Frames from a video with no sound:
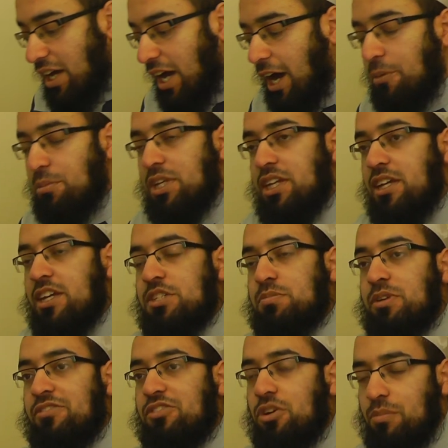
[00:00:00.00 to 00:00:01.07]
How many years
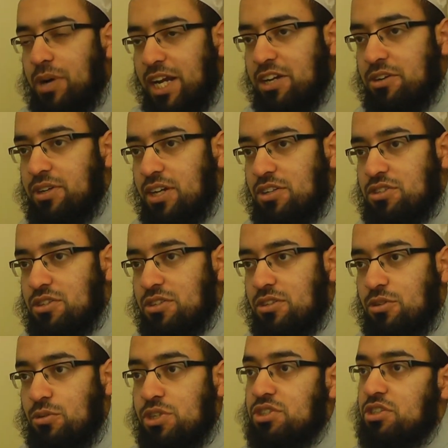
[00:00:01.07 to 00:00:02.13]
before my creation
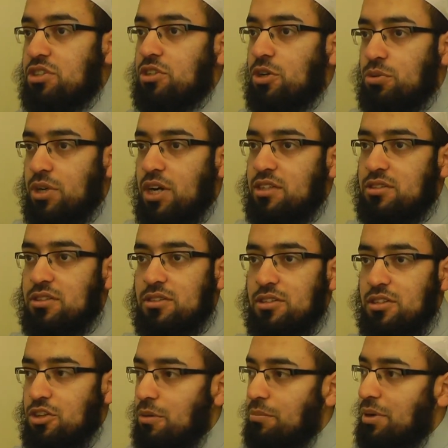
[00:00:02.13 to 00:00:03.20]
was the Tawrat
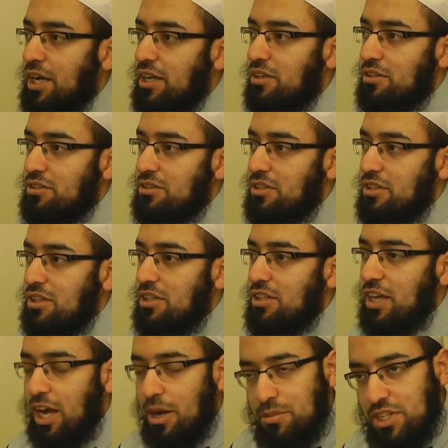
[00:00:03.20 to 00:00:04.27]
compiled?
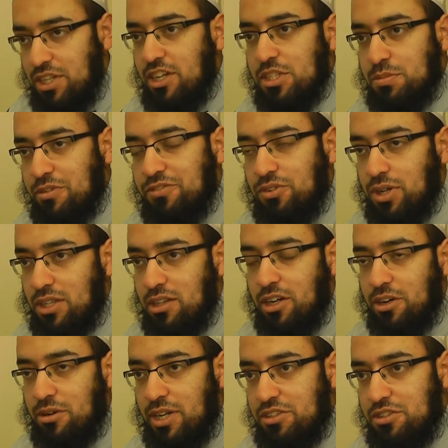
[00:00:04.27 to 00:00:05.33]
How many years before Allah
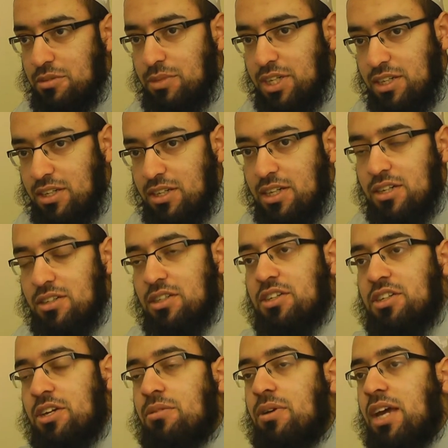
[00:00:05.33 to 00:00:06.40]
created me
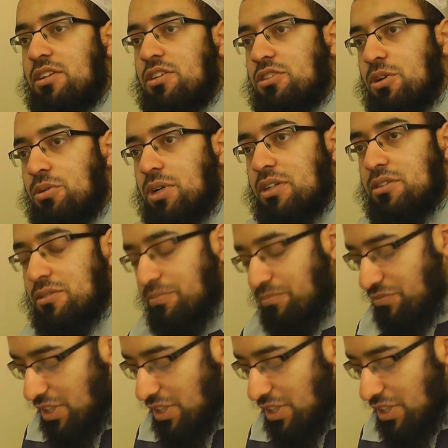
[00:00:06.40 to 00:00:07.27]
did He write the Tawrat?